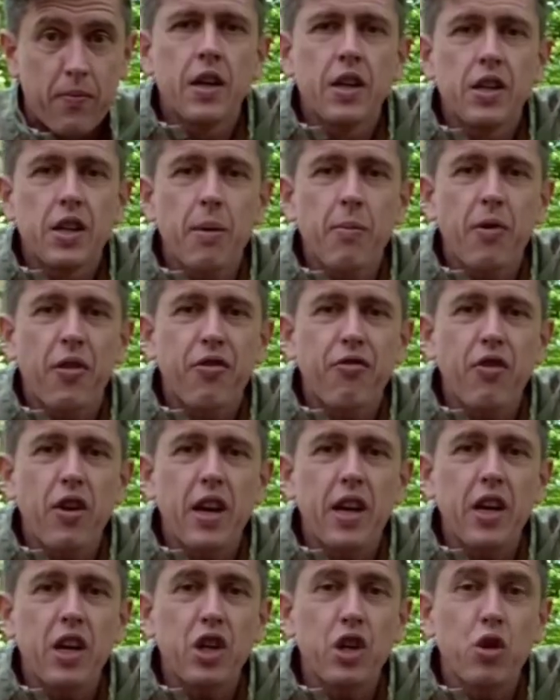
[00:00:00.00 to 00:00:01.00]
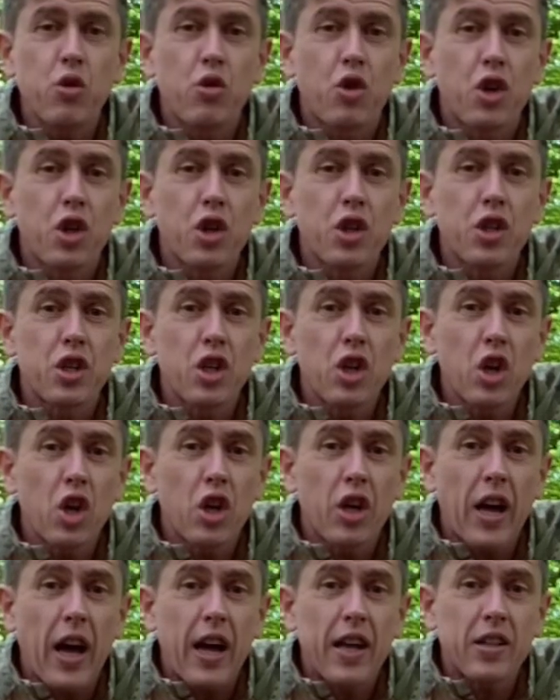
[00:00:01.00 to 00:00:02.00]
Number 3, you could
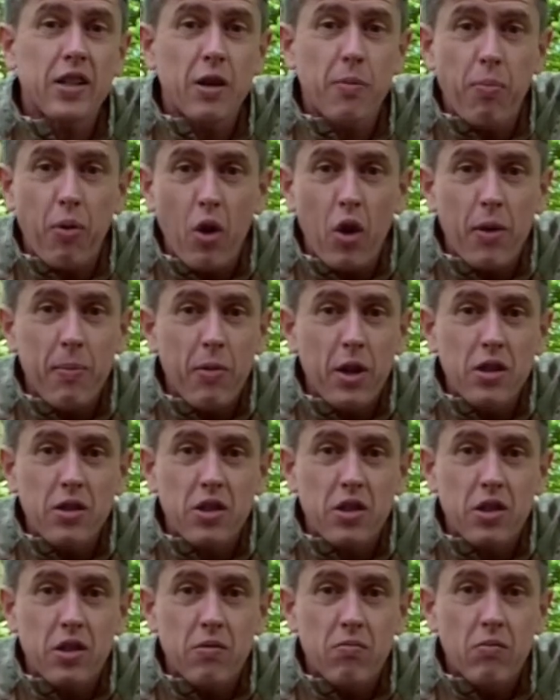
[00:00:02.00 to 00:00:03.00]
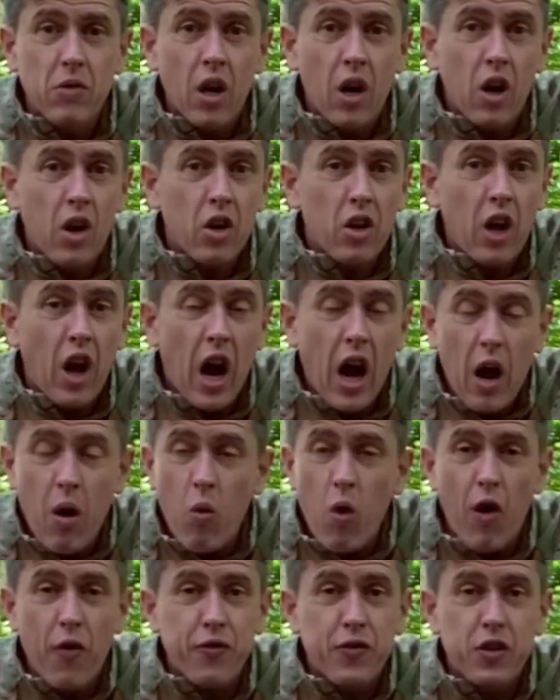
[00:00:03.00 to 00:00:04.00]
look at deployments, on how
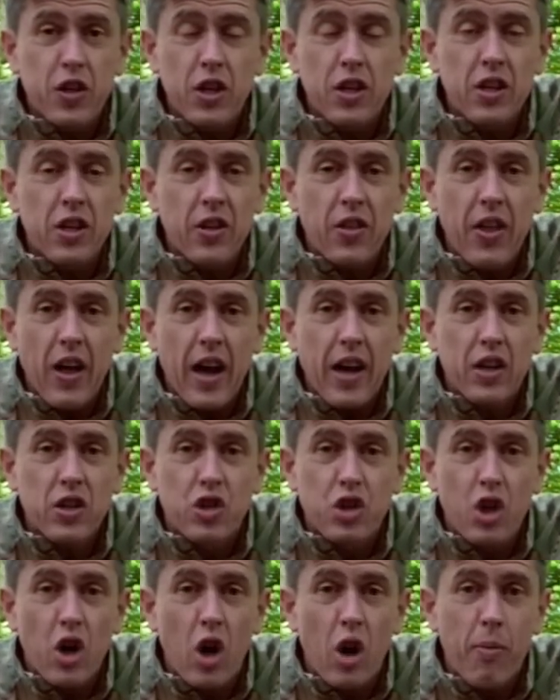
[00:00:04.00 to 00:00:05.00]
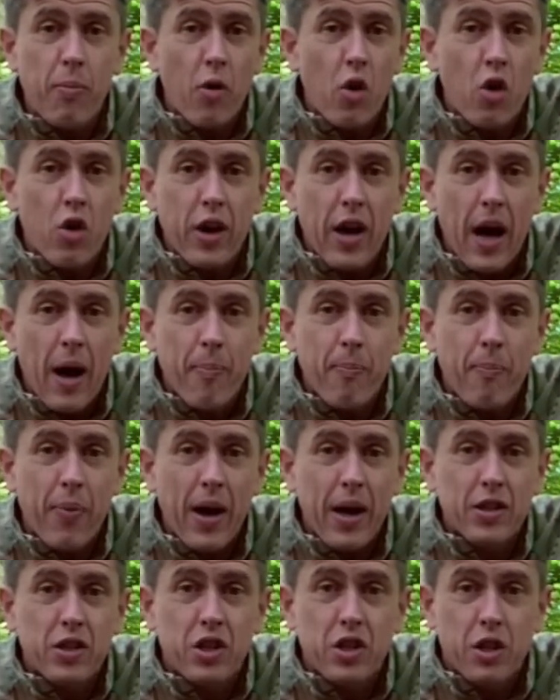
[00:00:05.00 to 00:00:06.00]
often that job or cap
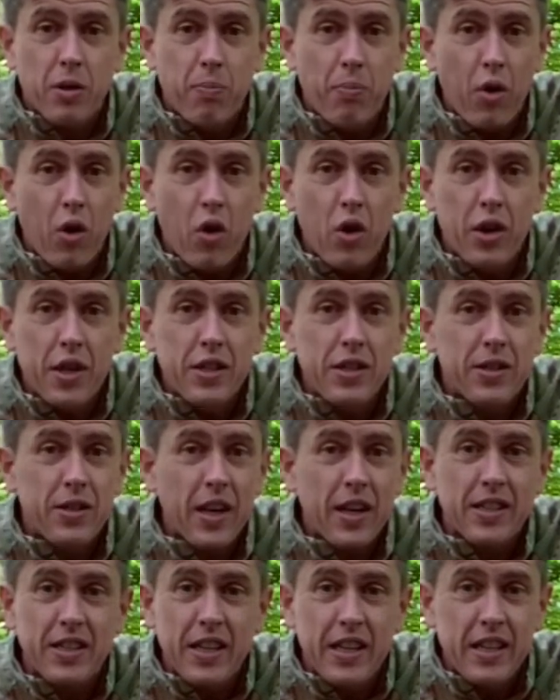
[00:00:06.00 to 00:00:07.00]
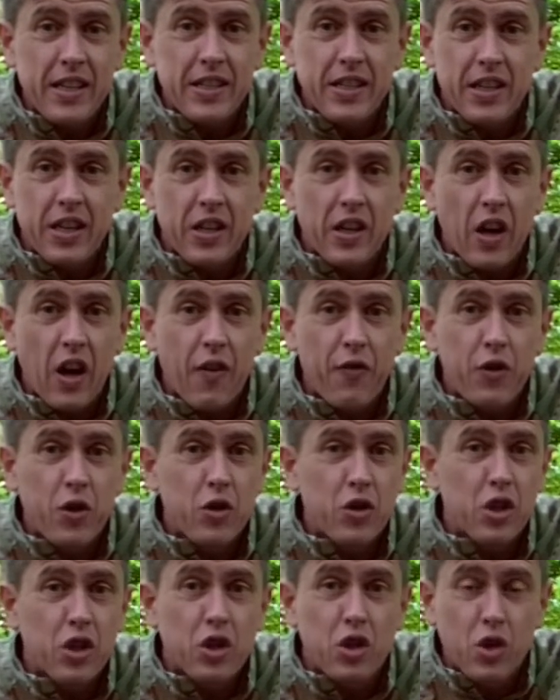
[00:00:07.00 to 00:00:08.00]
badge deploys. That's easy enough. You
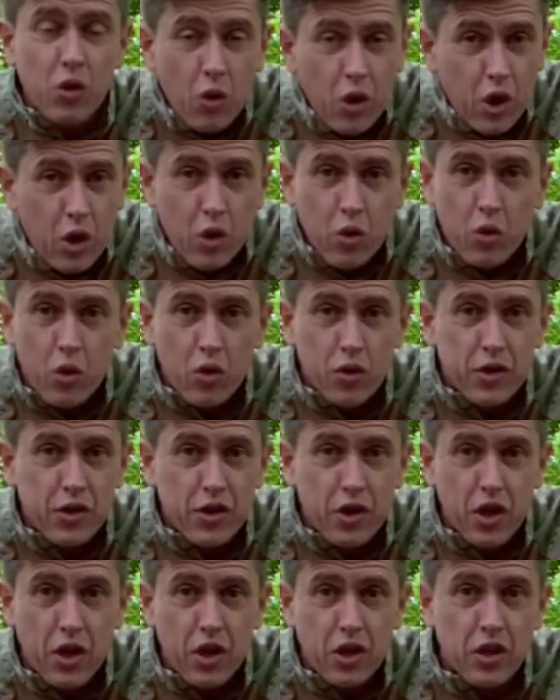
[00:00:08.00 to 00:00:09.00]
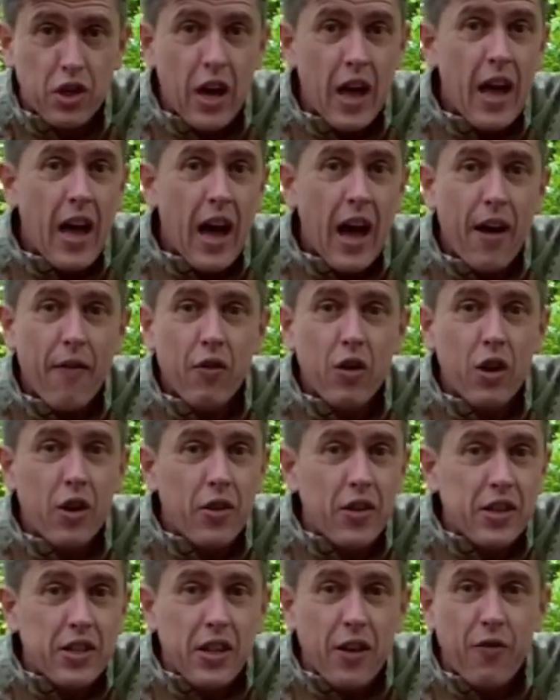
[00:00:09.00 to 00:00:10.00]
can just do a Google search, have a look at
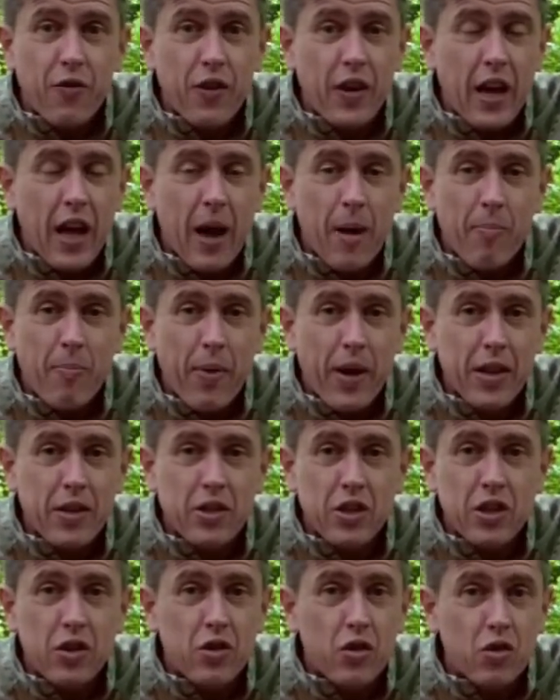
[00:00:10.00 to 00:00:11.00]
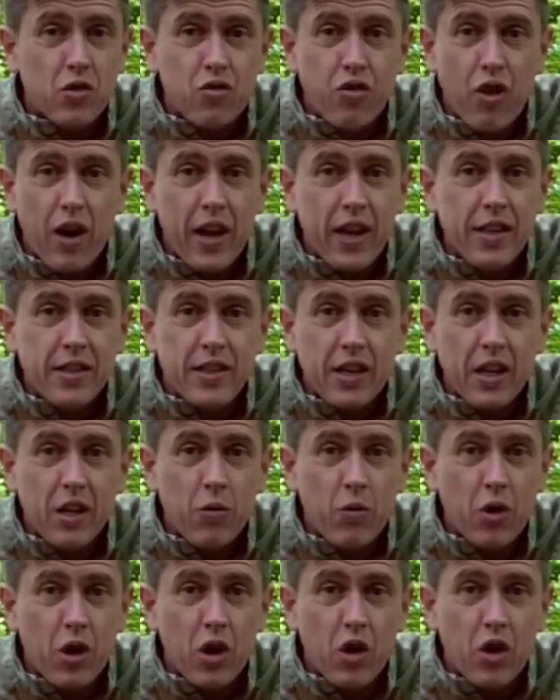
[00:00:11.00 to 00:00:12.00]
the different cap badges or trades that you
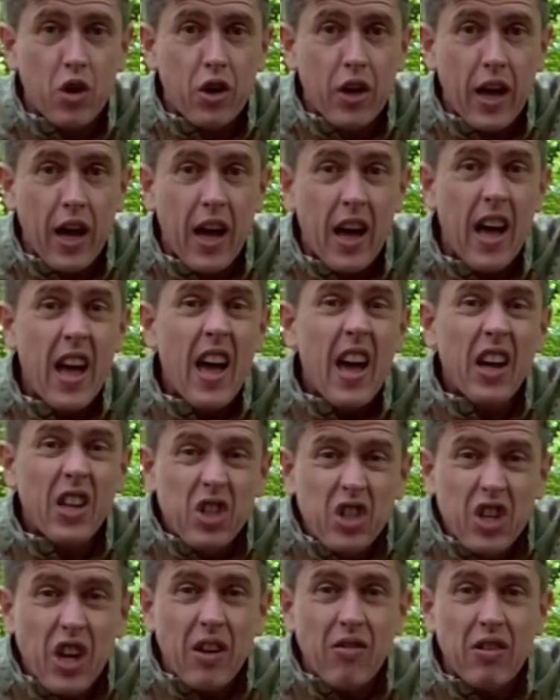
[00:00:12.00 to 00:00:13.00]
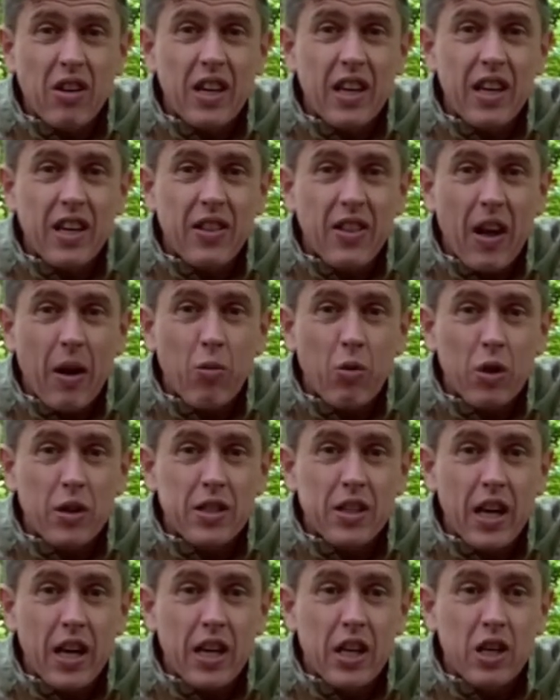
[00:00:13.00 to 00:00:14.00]
want to look at, and generally that will
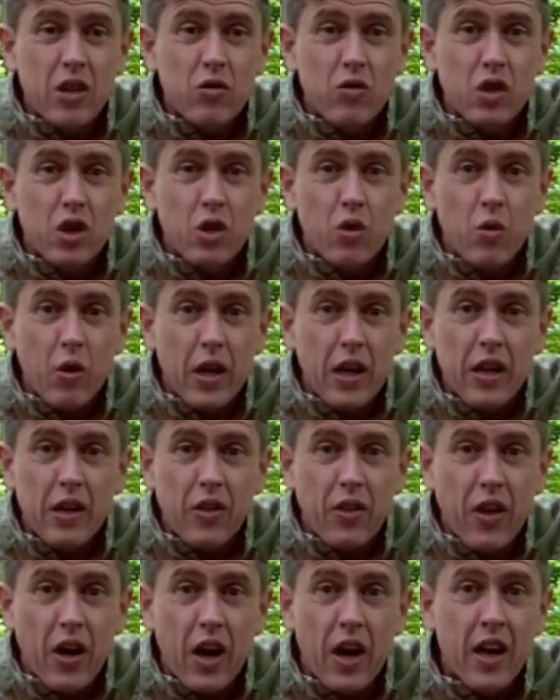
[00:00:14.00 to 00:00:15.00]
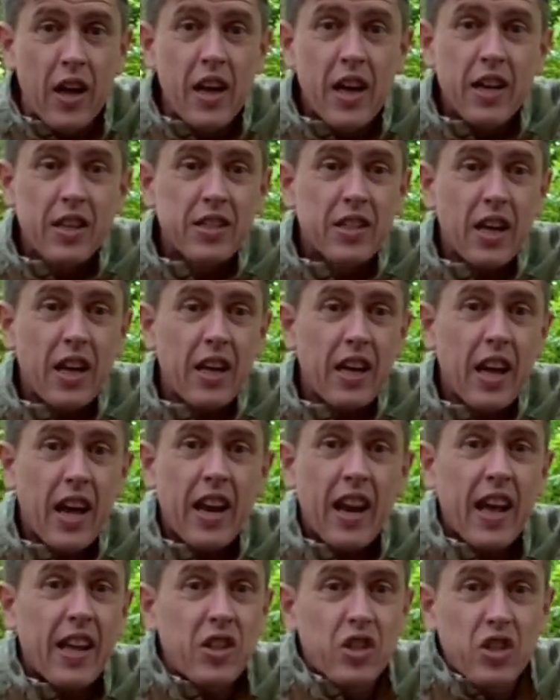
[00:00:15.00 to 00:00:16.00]
take you to either, say,
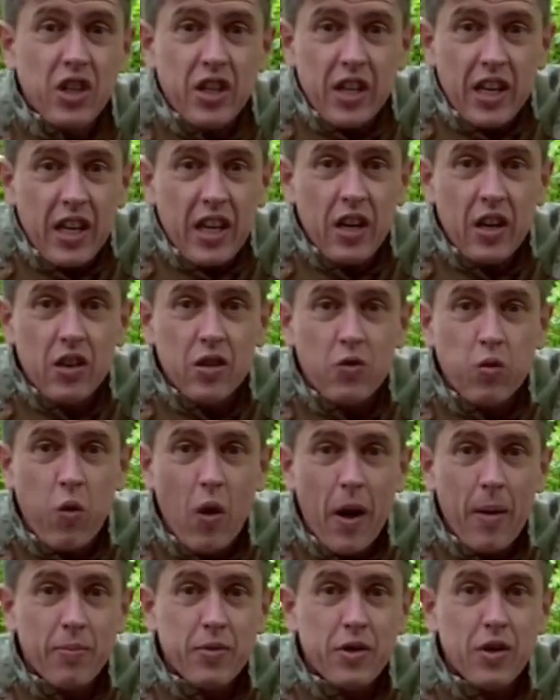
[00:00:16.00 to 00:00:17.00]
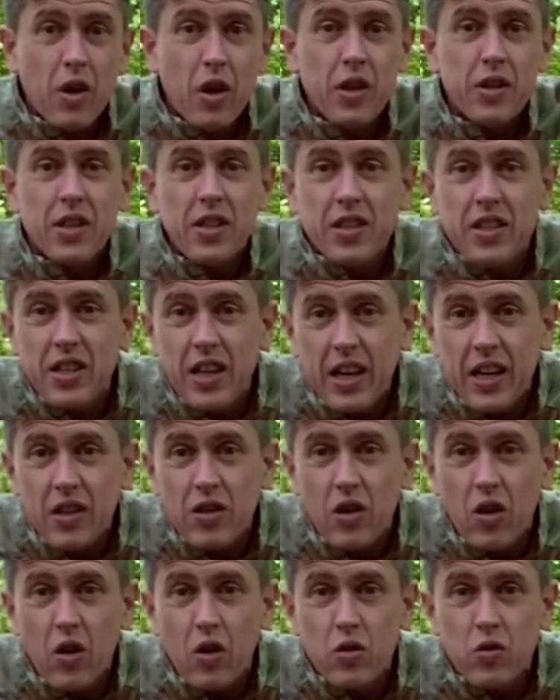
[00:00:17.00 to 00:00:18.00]
an engineer's website, a
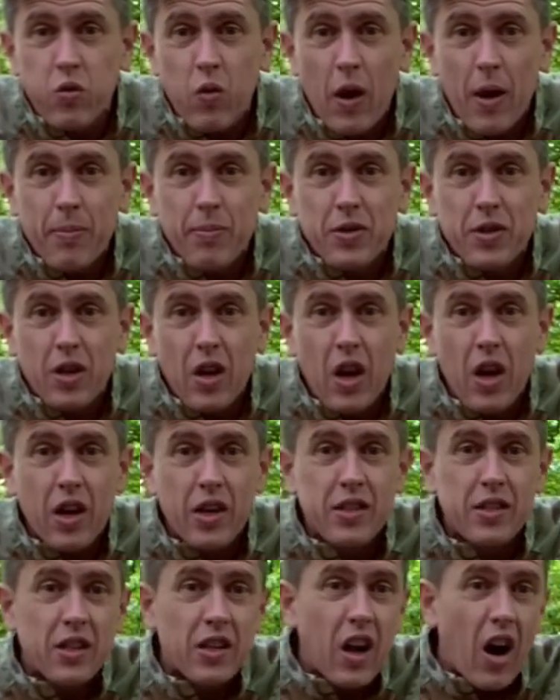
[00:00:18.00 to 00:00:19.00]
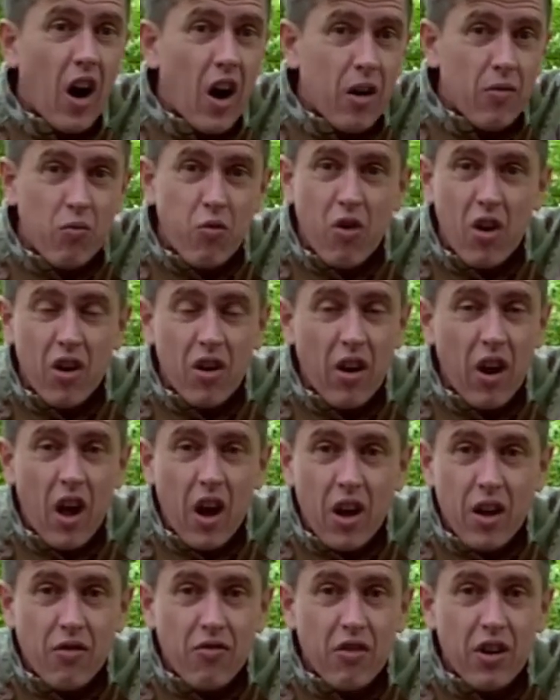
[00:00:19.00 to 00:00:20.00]
signals website, a Royal
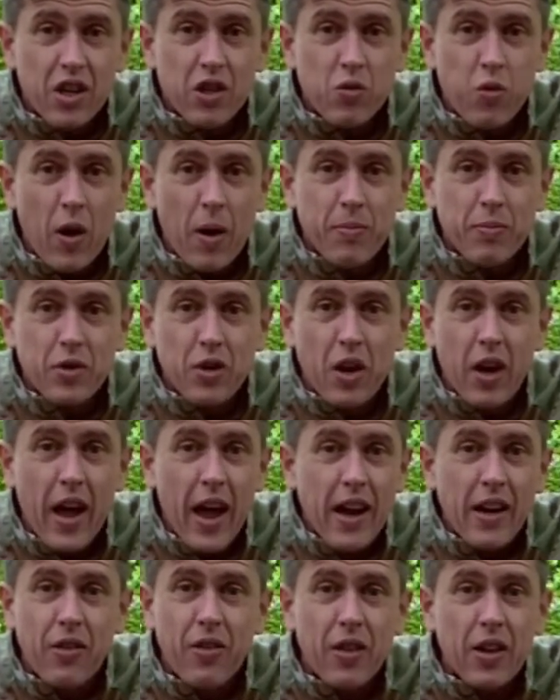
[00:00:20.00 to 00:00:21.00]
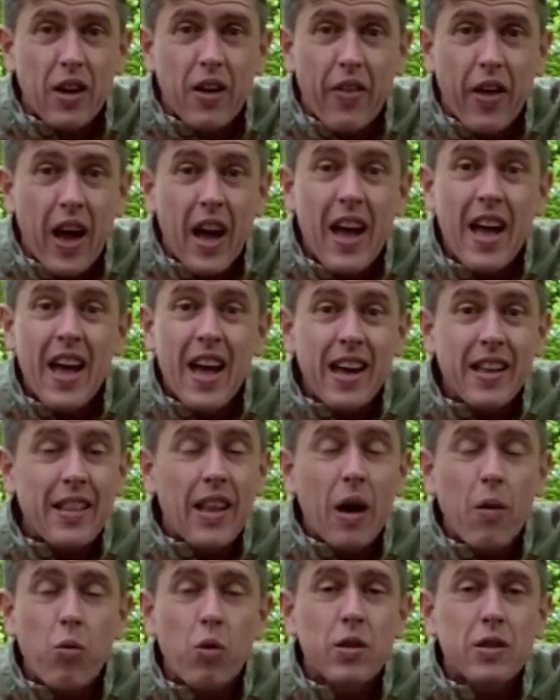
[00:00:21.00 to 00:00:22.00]
Irish website, anything like that, and
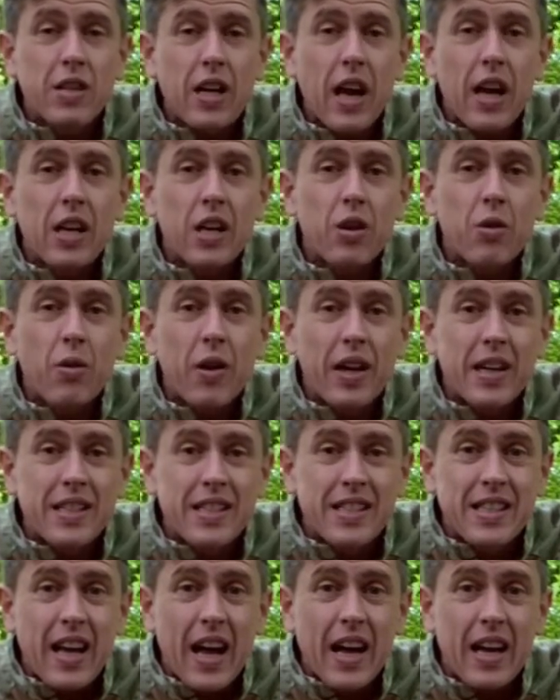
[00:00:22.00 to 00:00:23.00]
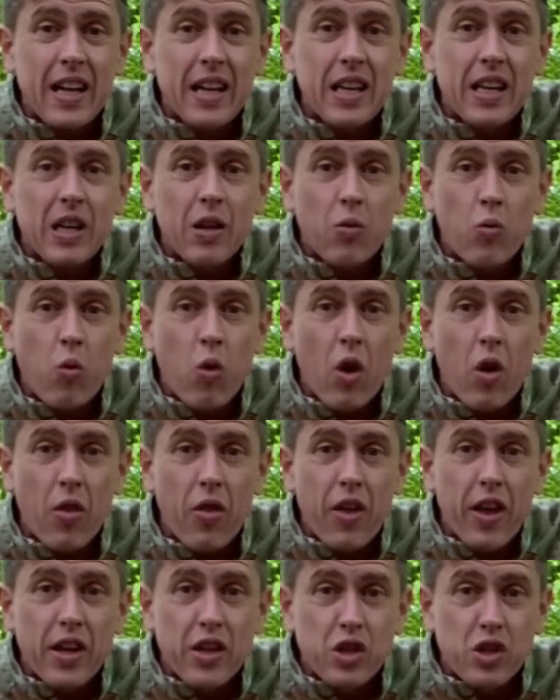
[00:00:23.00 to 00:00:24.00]
that will tell you exactly what
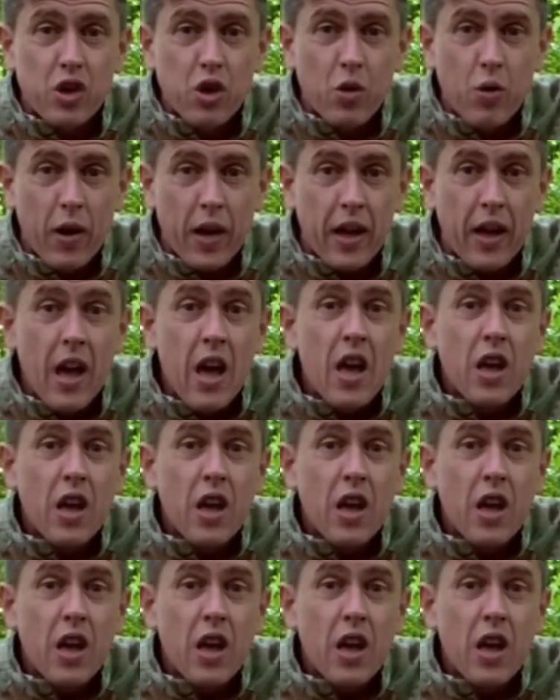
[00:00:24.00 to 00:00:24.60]
they're doing.